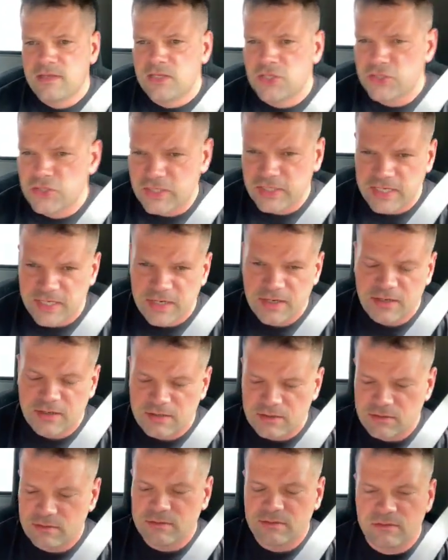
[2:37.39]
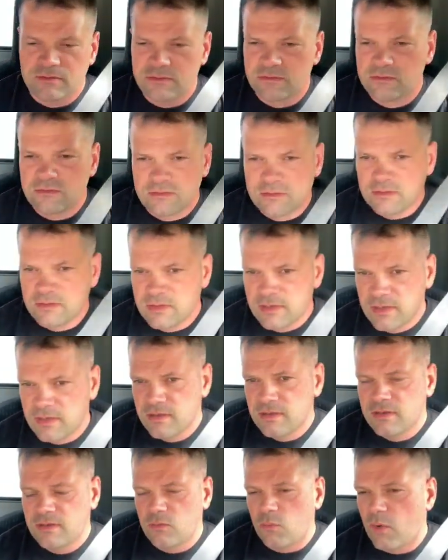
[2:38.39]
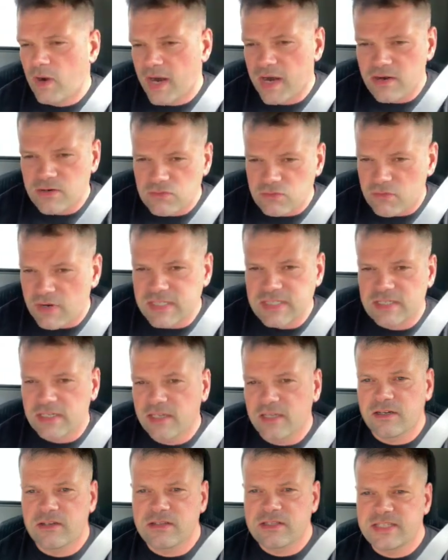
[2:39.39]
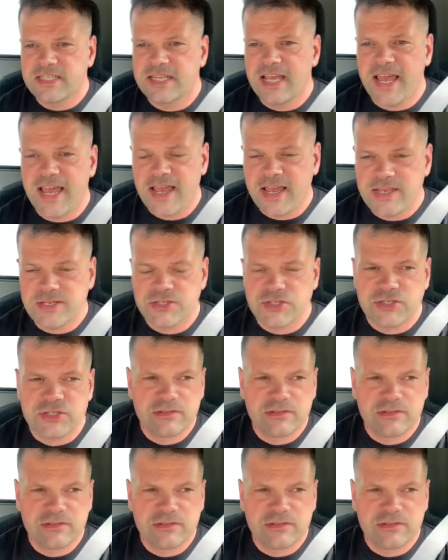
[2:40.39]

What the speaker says: You can hear wires rustling under the dash,